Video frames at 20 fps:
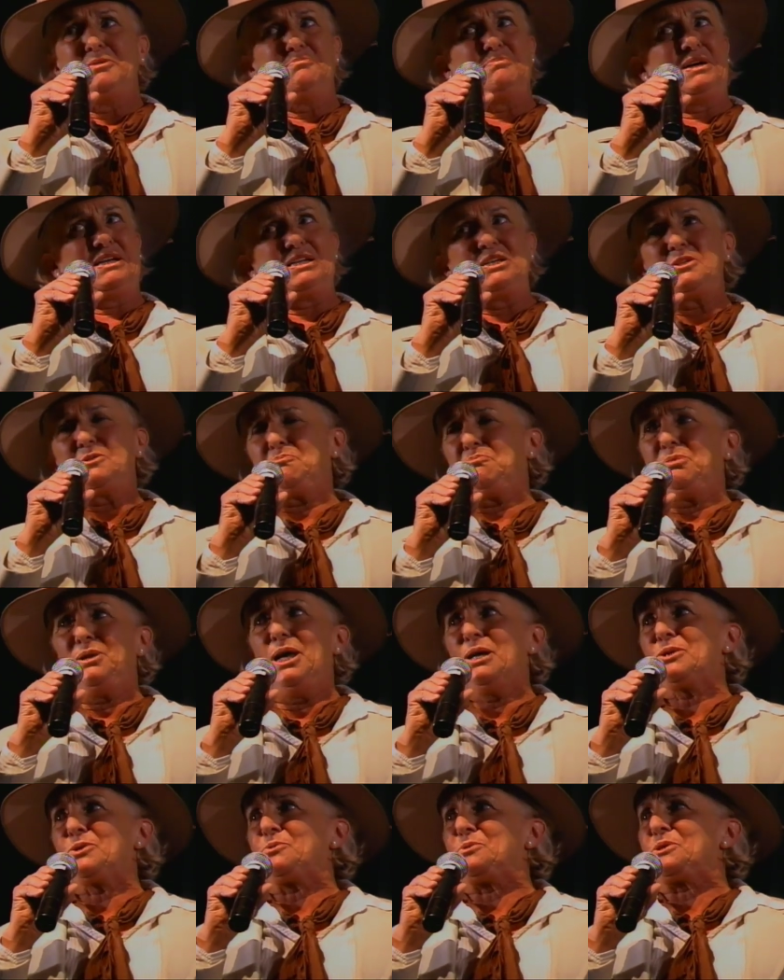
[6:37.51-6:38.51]
But his
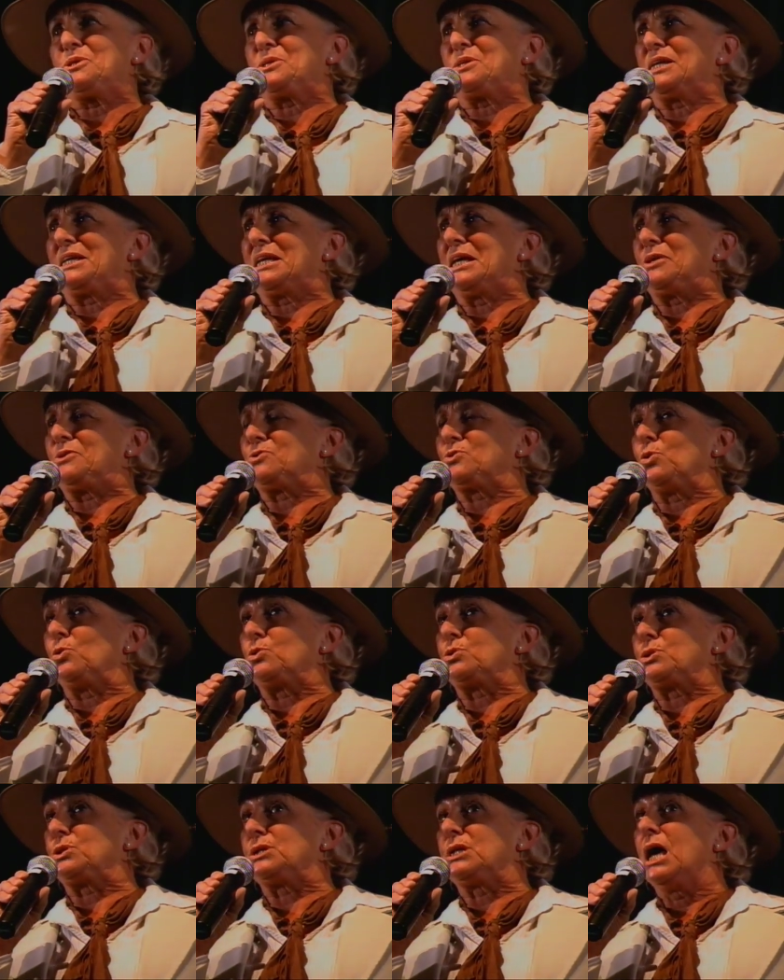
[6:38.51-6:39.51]
pluck was still
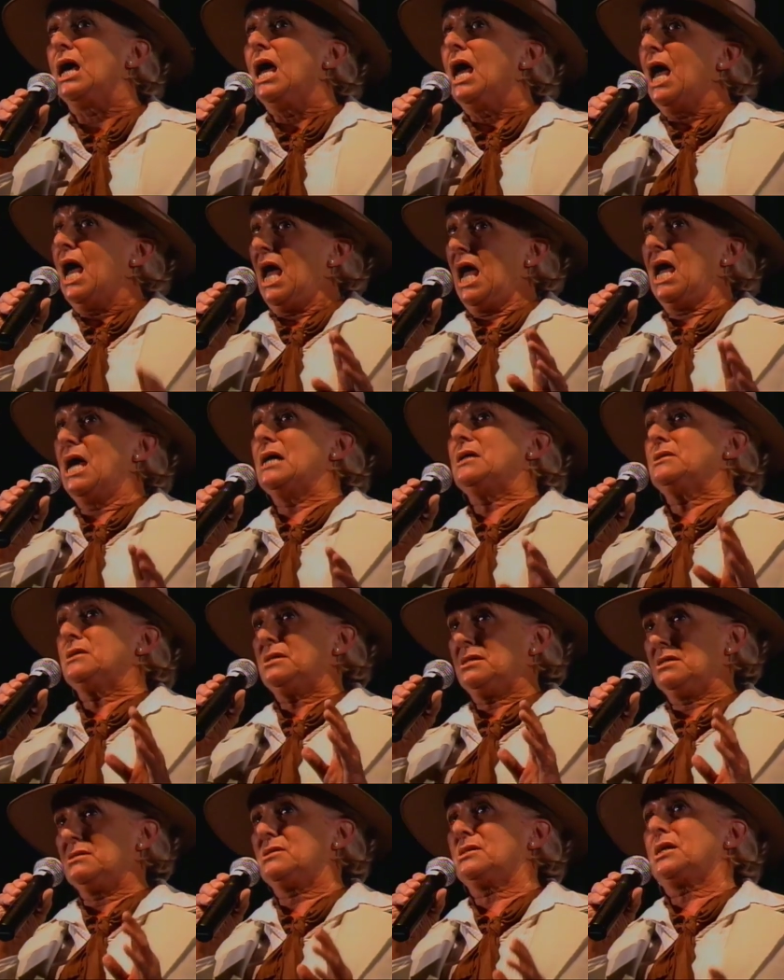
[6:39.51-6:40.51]
undaunted,
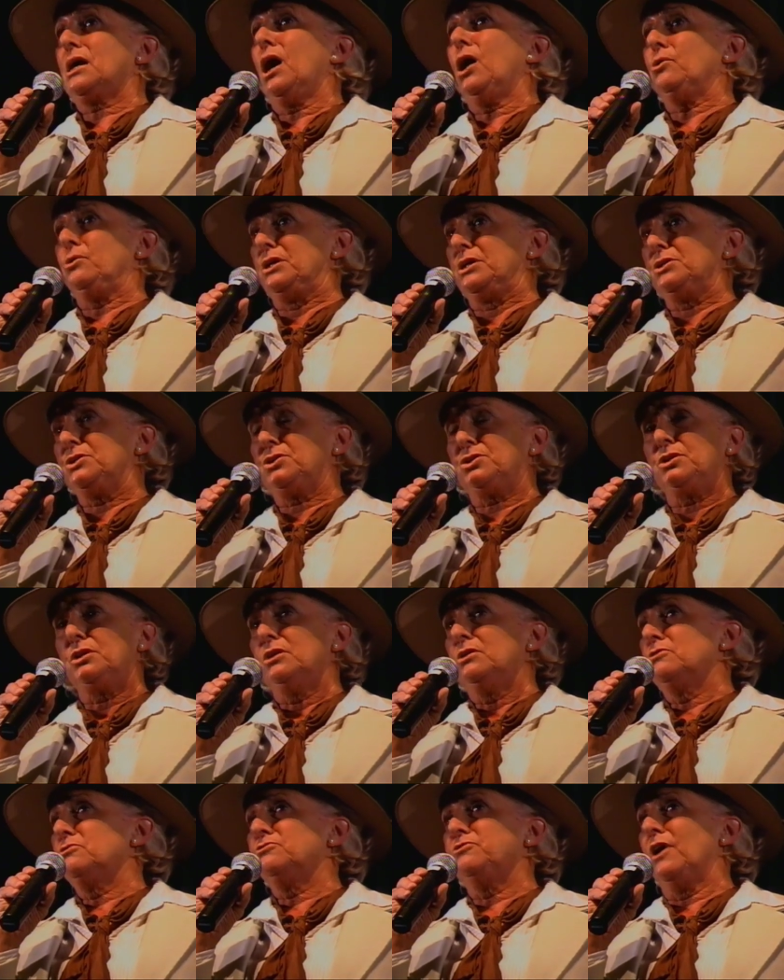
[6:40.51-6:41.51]
and his courage
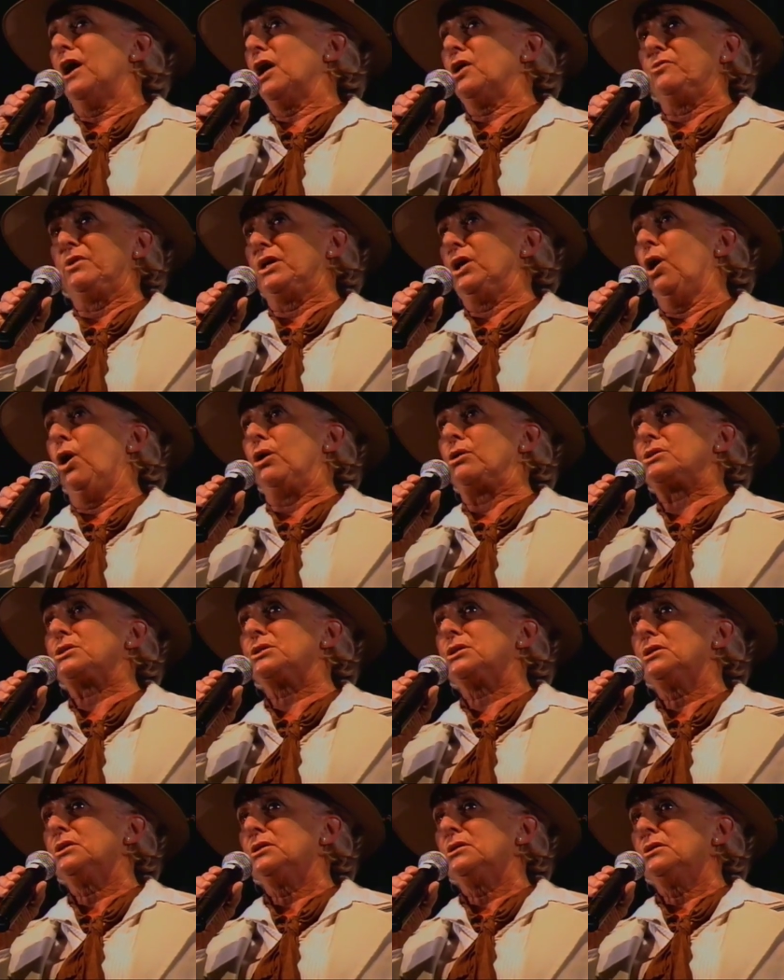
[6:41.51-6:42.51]
fiery
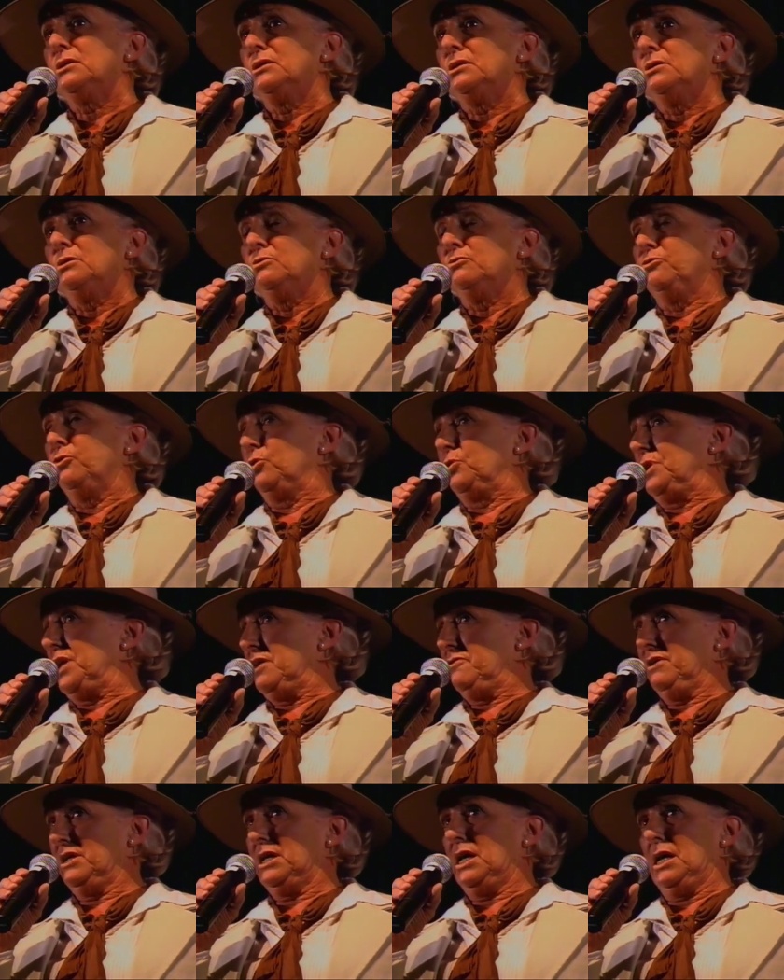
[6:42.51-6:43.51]
hot, for
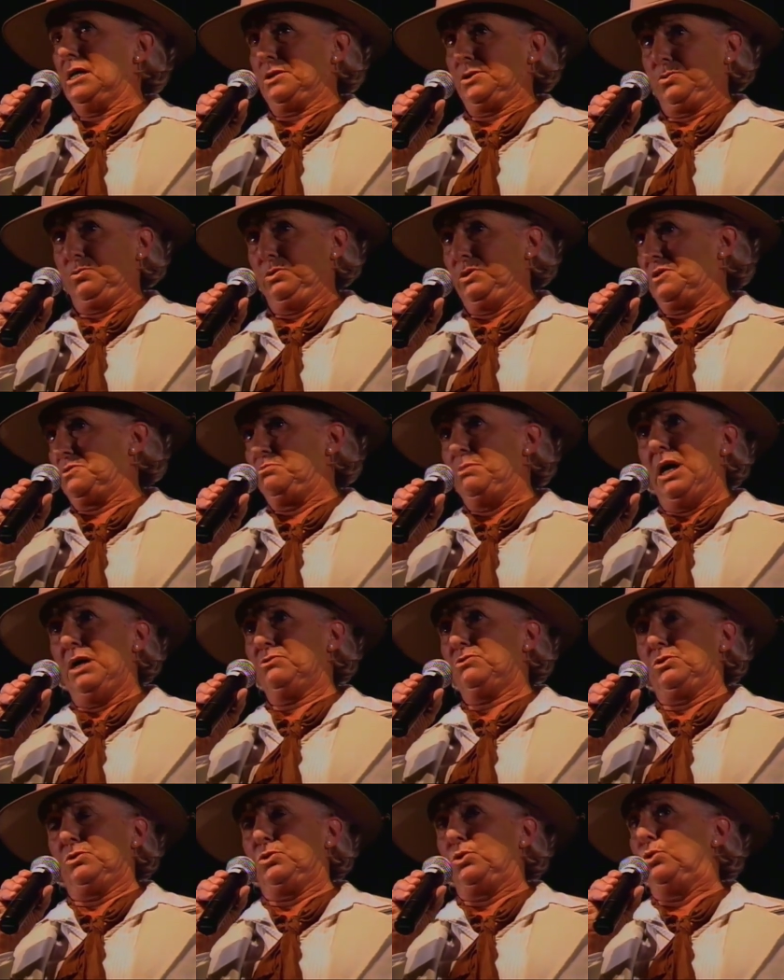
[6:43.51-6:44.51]
never yet was
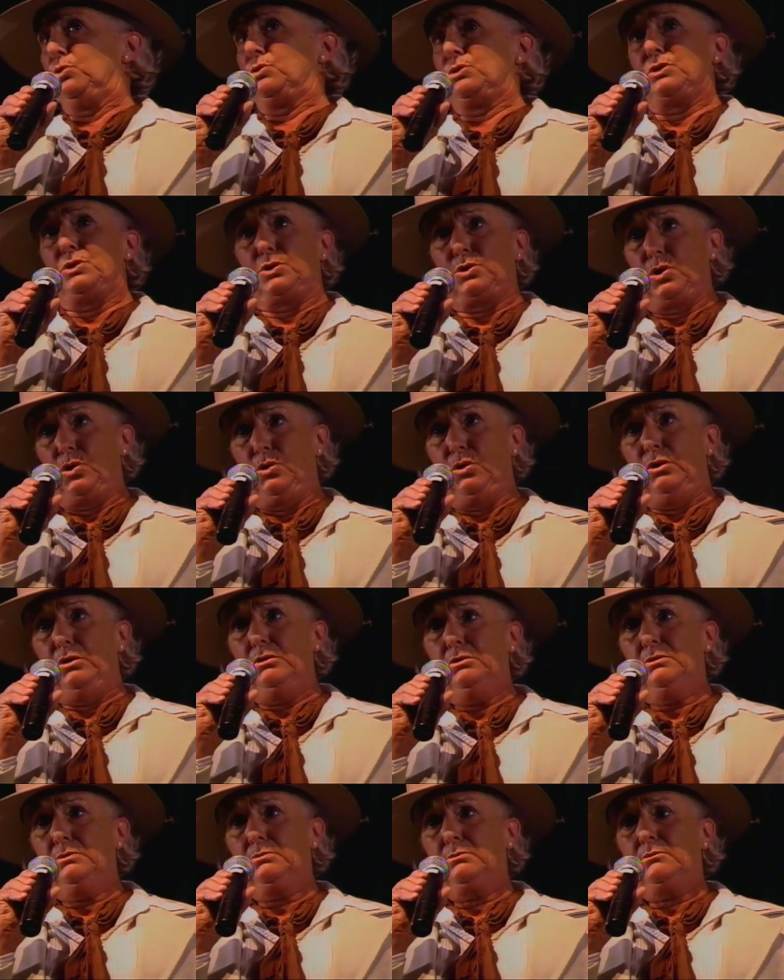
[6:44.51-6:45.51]
mountain horse a cur.